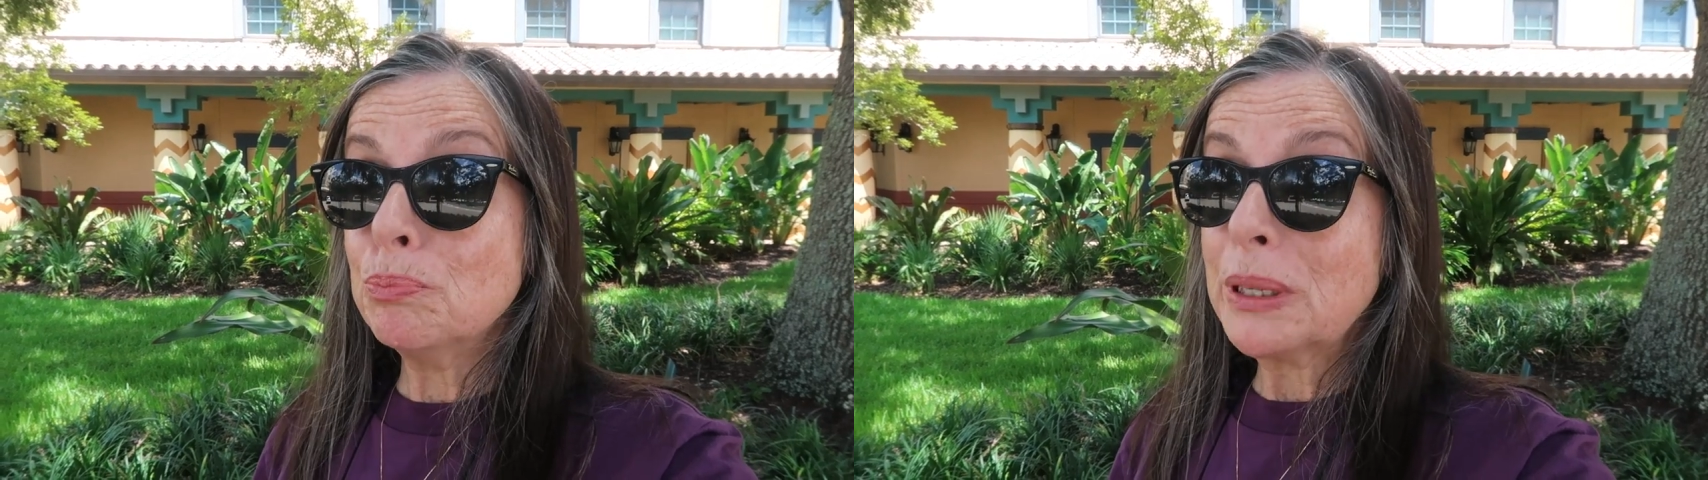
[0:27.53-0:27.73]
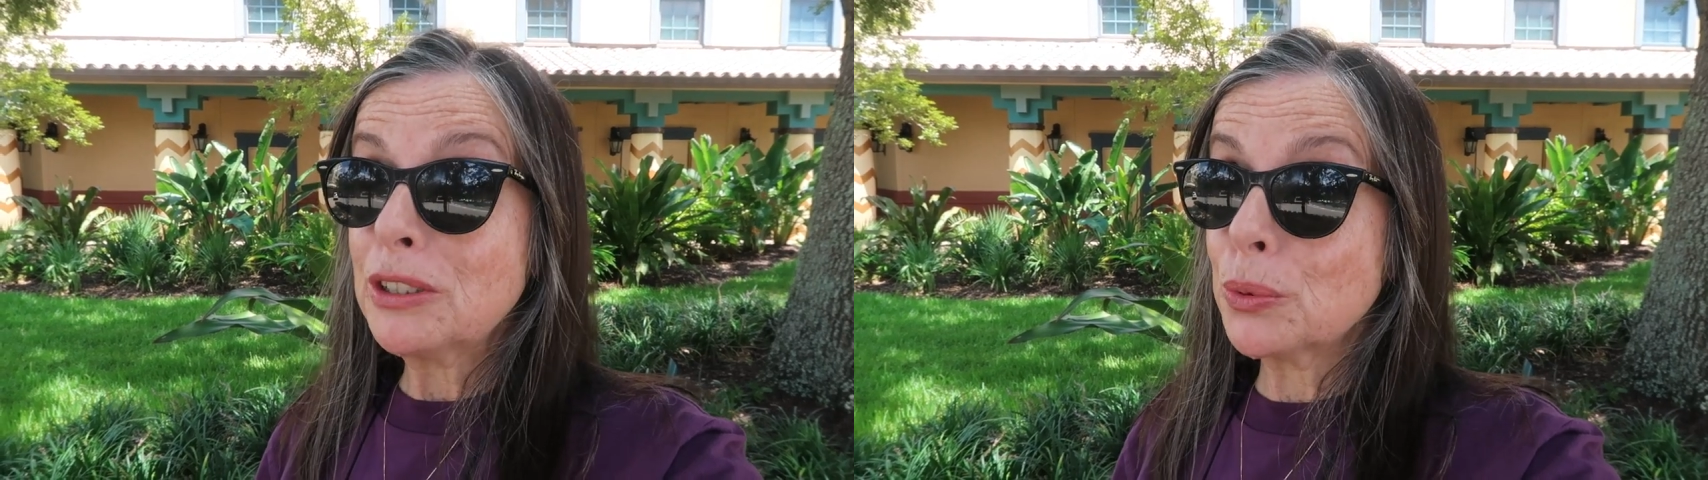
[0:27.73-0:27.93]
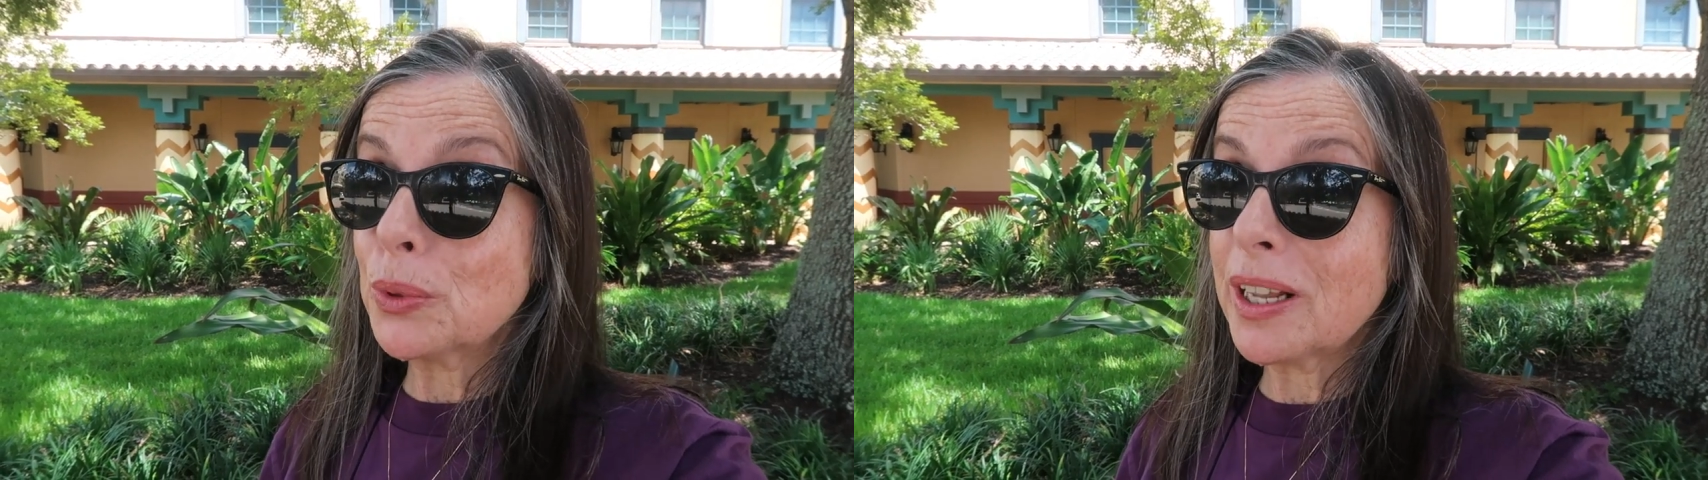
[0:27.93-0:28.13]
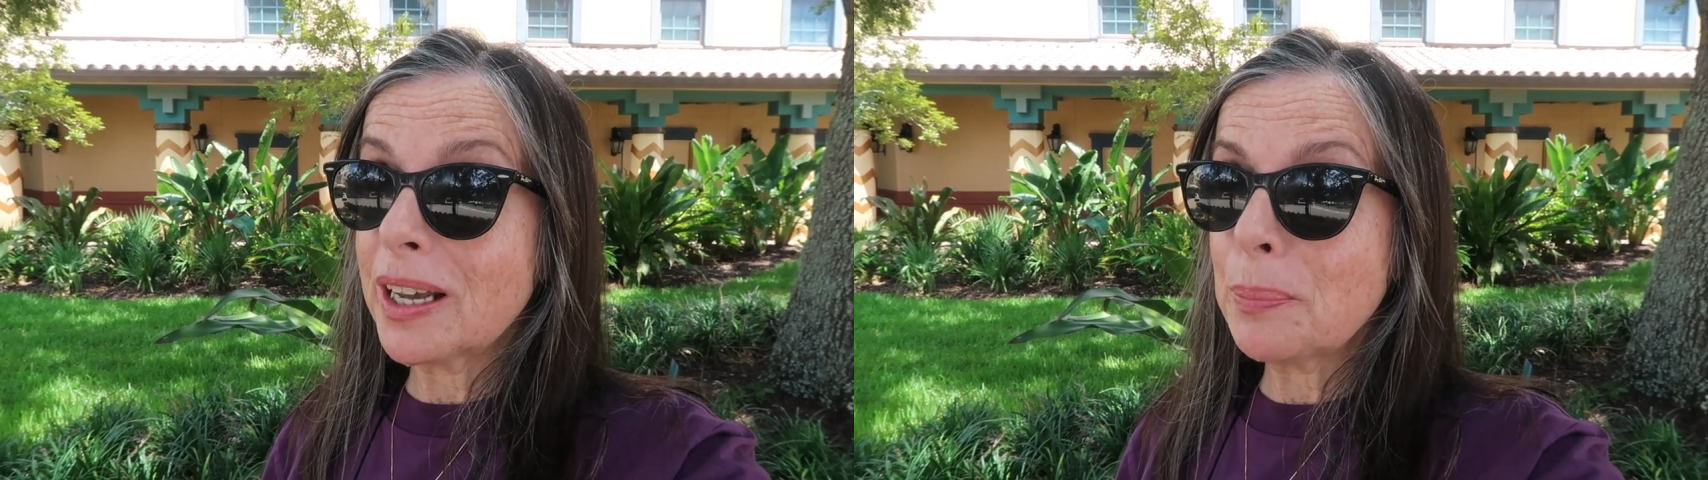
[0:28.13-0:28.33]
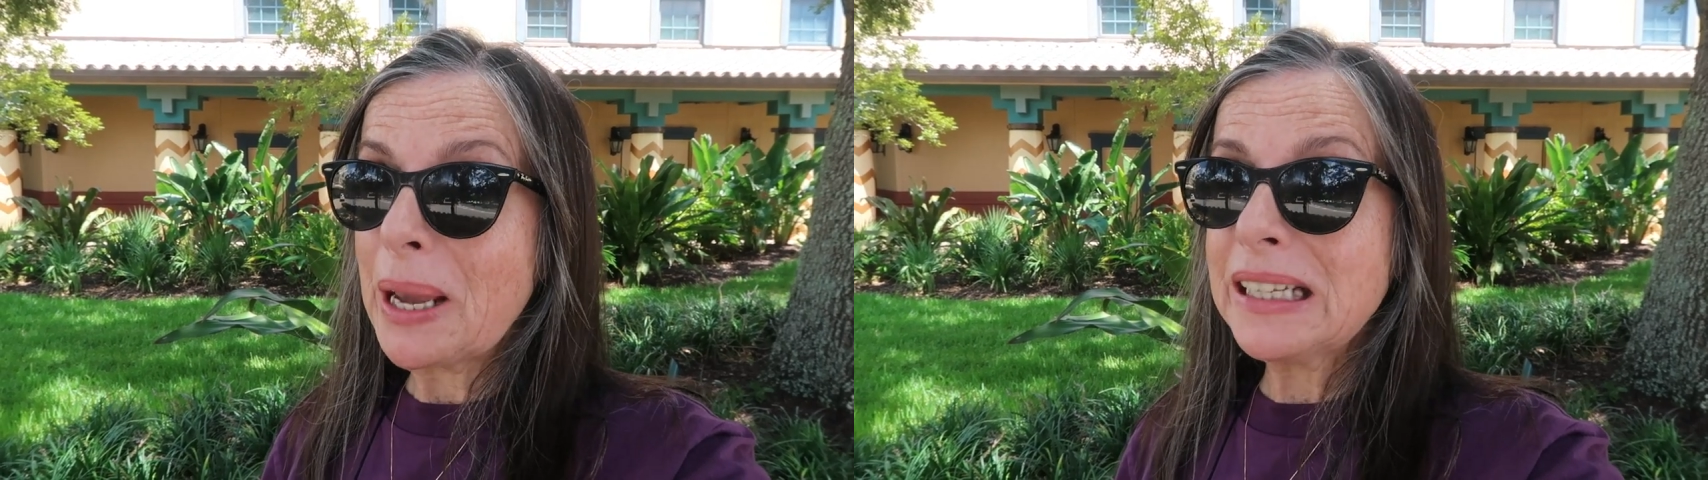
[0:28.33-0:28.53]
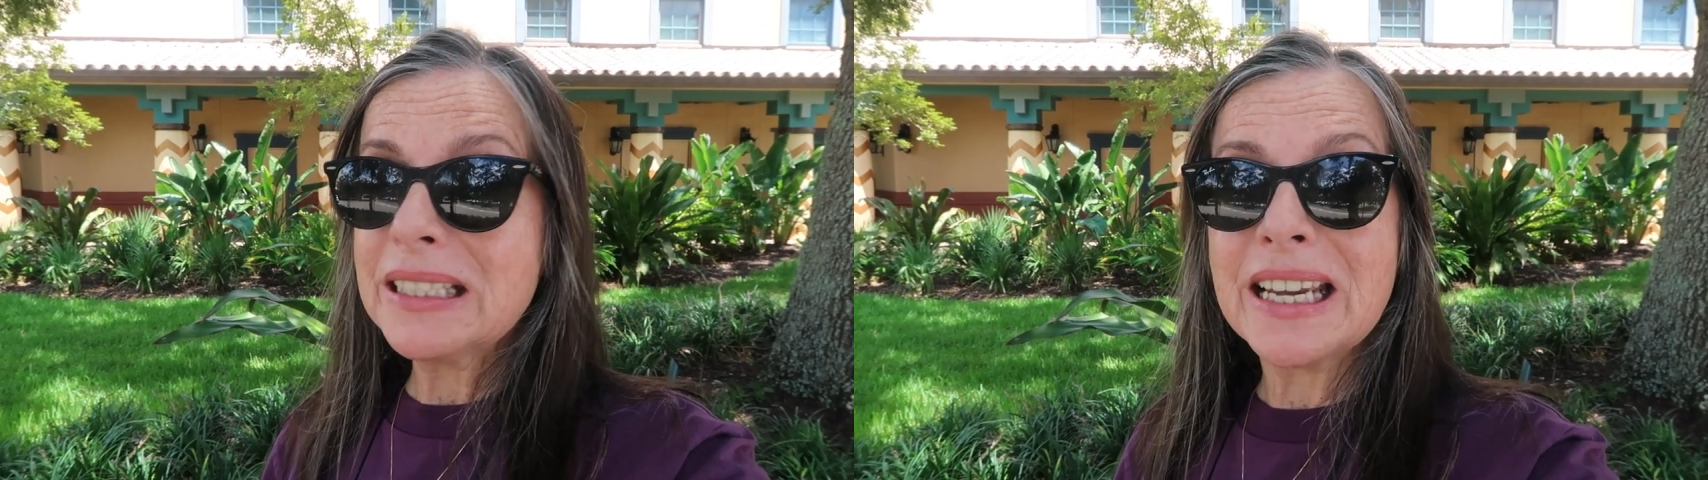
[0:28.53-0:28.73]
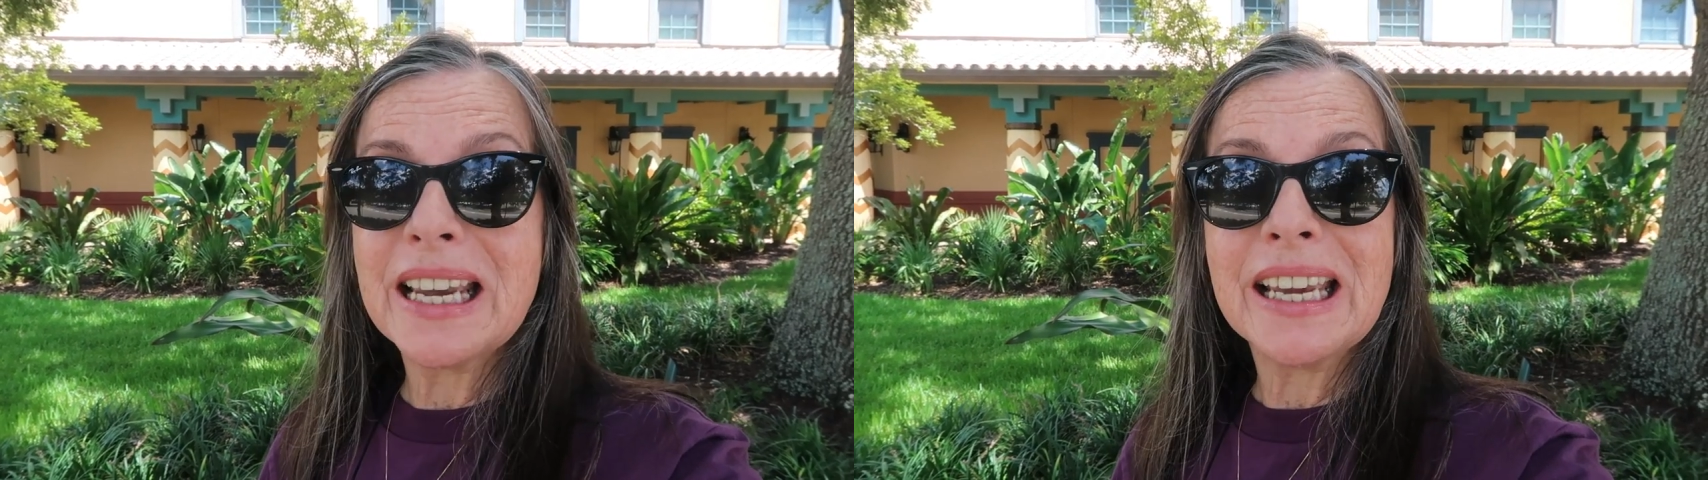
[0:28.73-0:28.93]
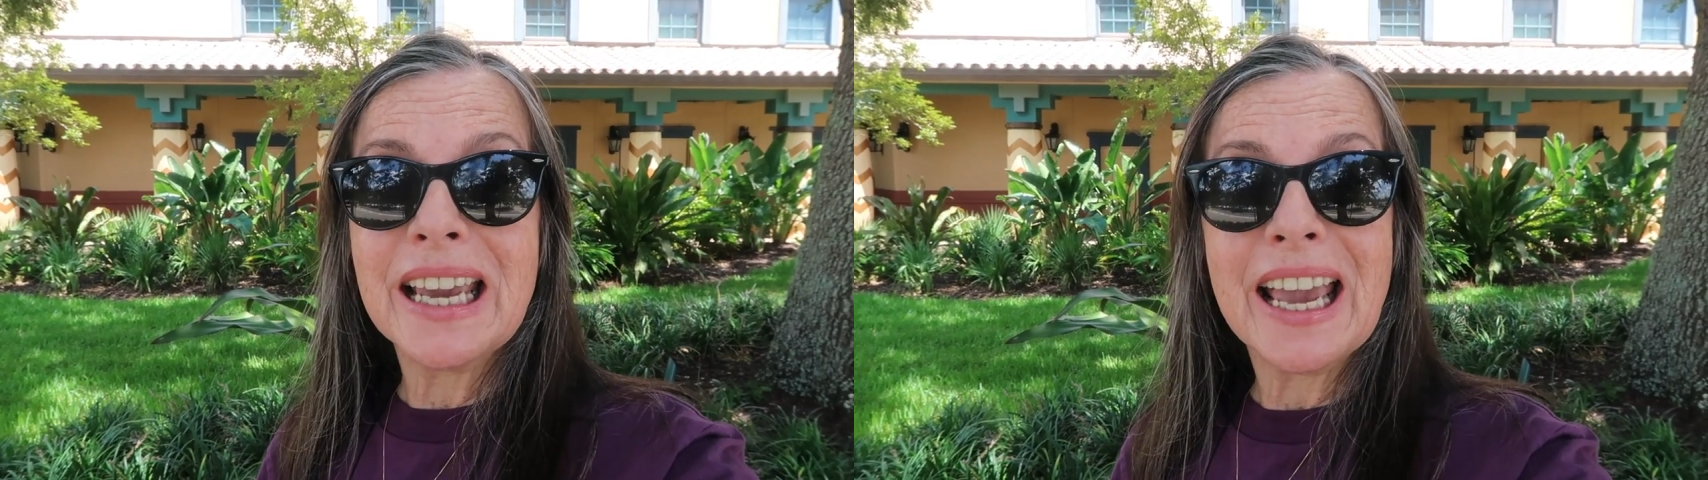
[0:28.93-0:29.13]
but do a lot of
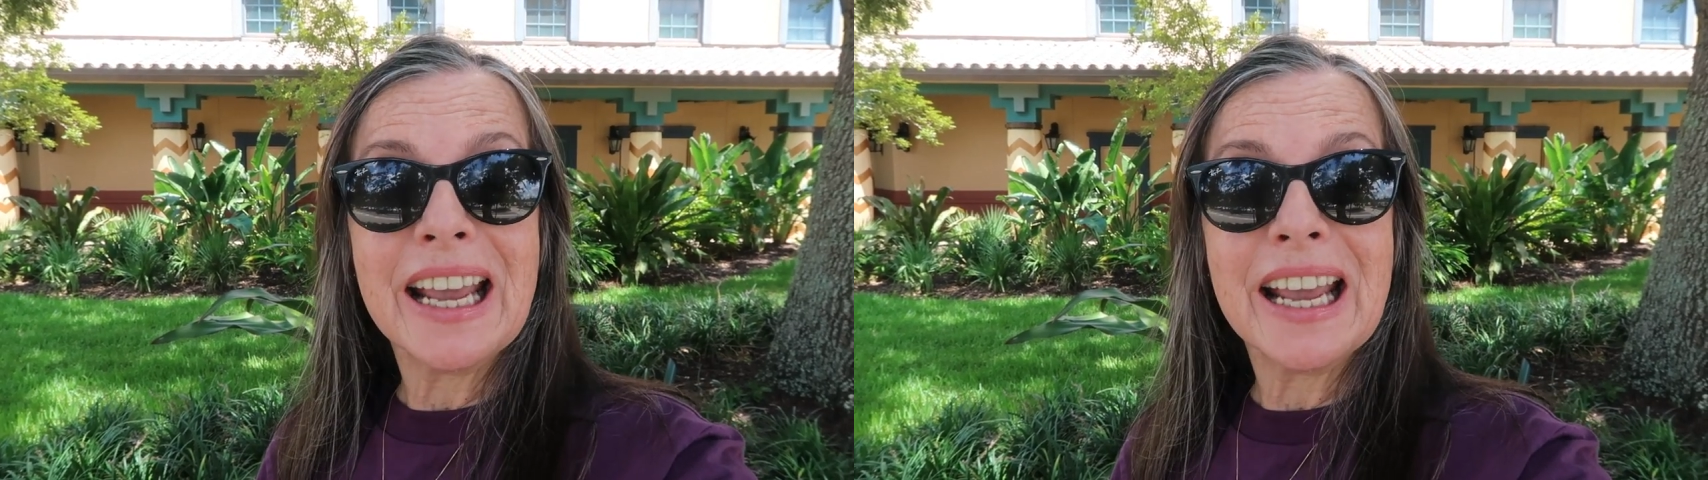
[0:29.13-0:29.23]
painting,